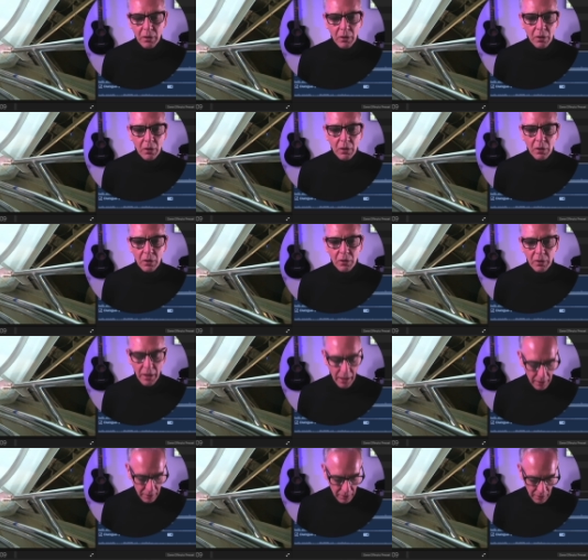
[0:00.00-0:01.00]

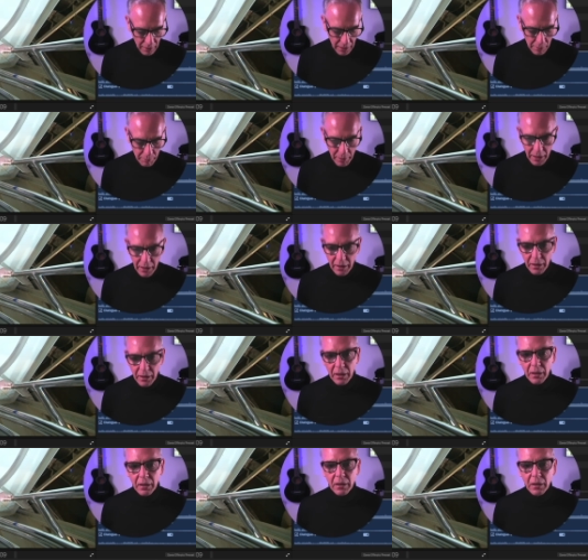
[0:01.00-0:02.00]
okay? And I make an
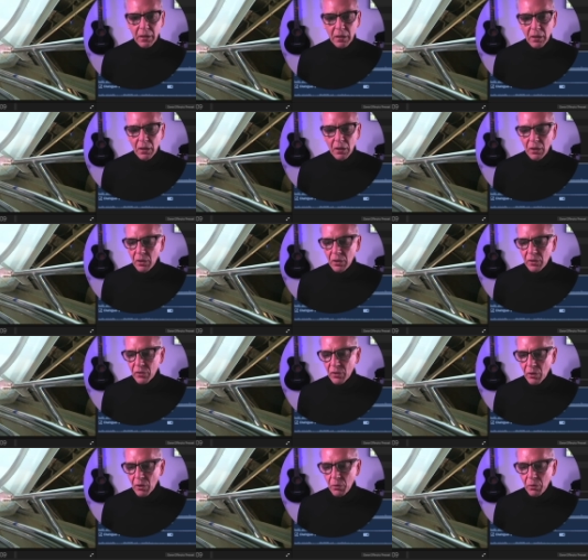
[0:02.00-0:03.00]
in.
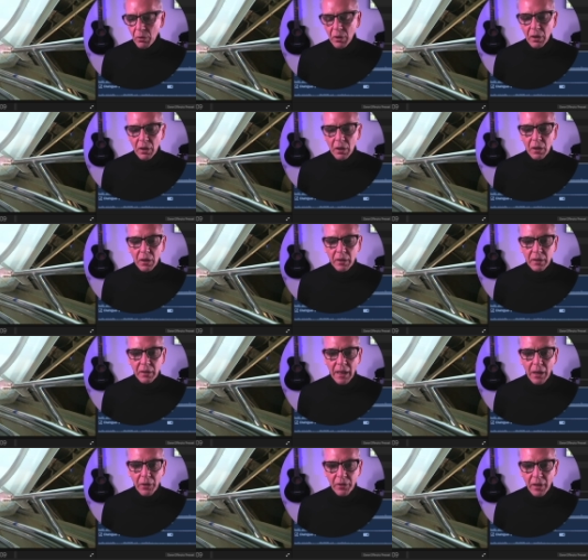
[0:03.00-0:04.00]
So now
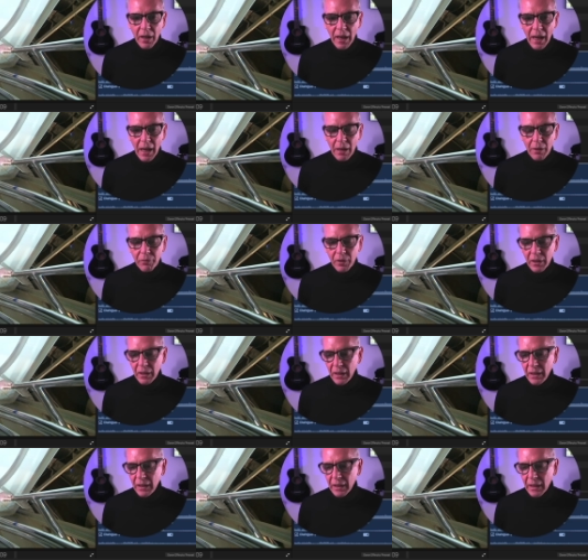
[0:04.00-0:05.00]
that I have an in
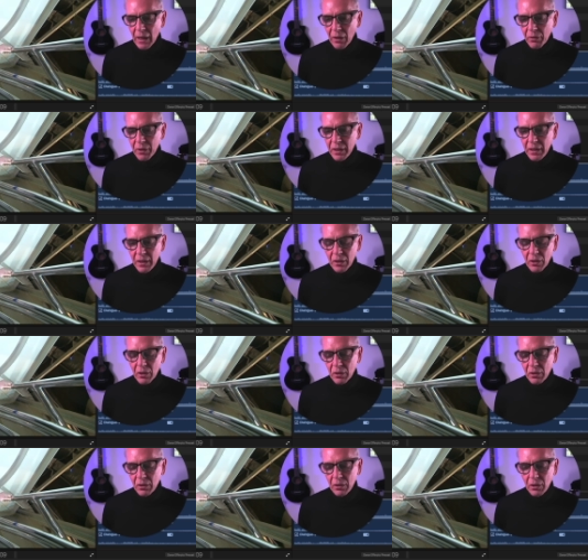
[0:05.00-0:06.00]
and out here,
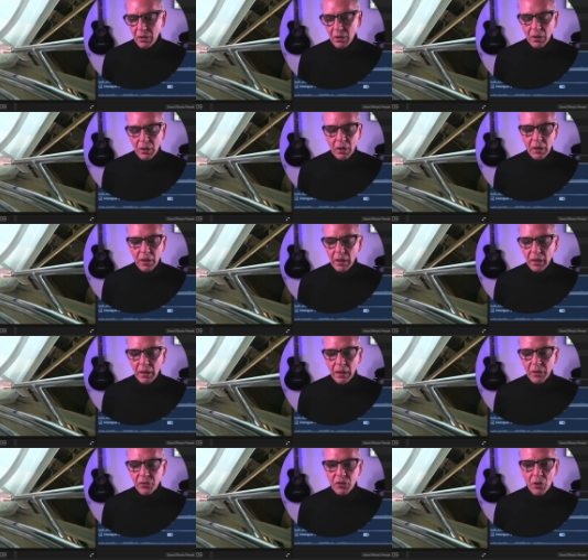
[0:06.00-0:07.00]

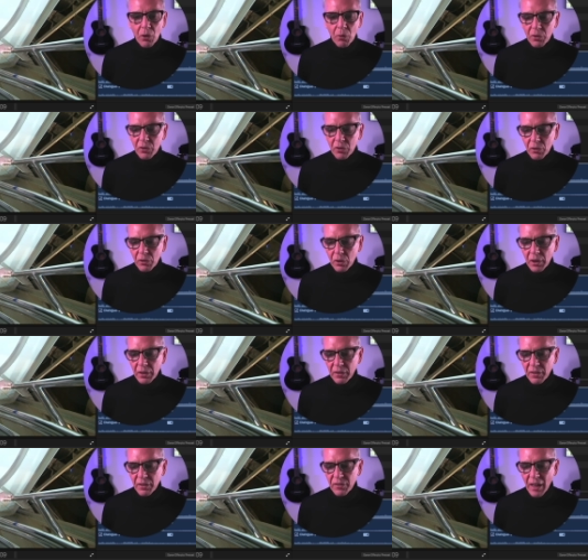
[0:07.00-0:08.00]
it's going to look at
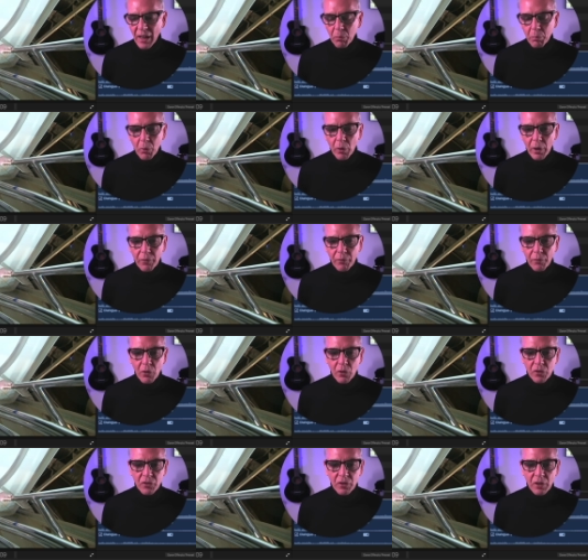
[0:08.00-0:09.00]
this out point
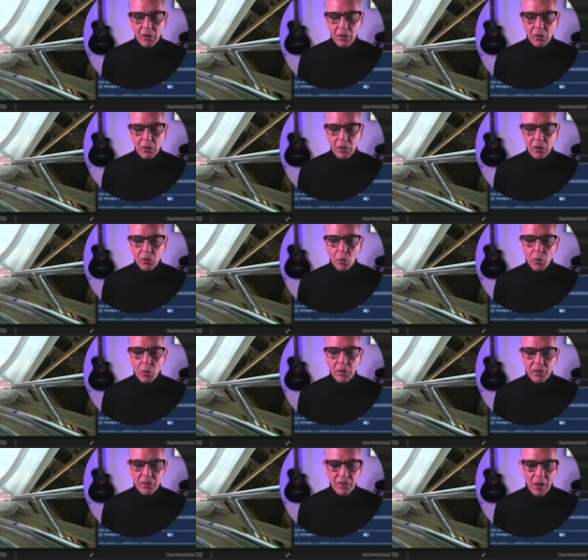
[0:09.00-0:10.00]
first and it'll ignore
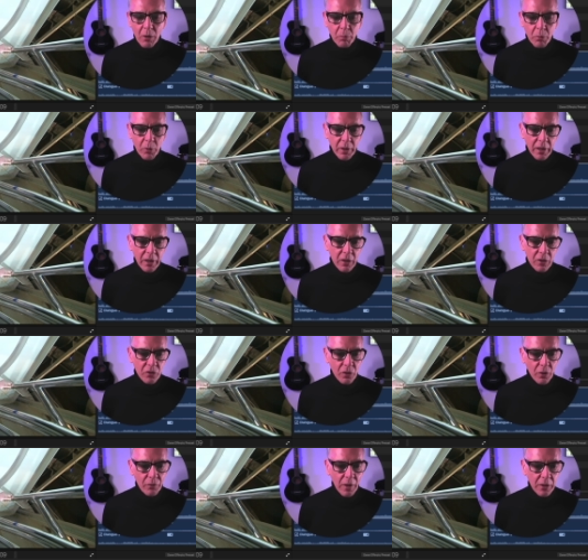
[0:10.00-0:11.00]
this out point here. So
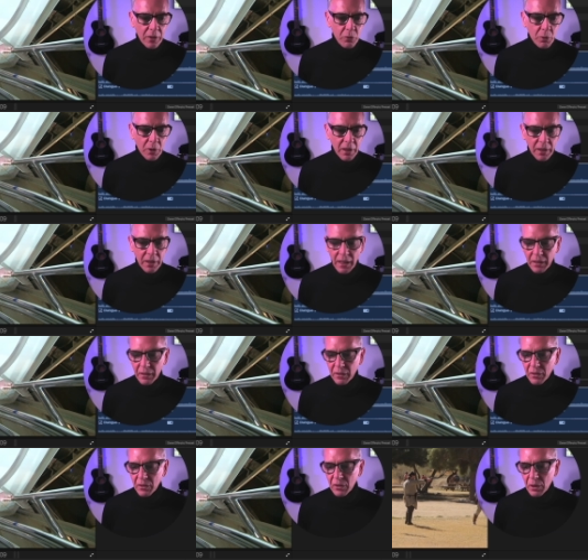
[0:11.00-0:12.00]
if I do a connected
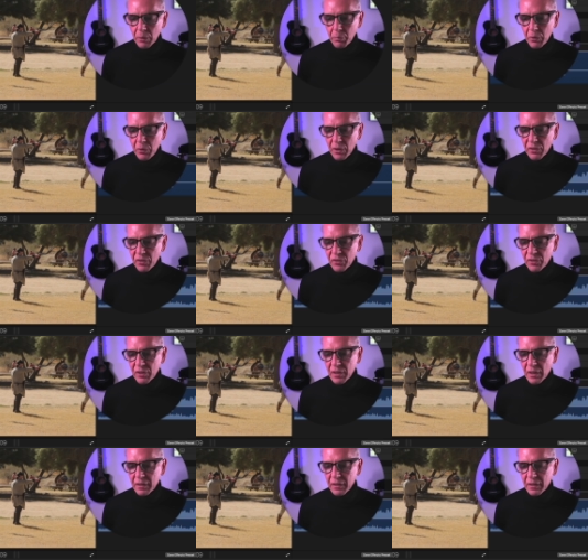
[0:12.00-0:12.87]
clip, you can see that that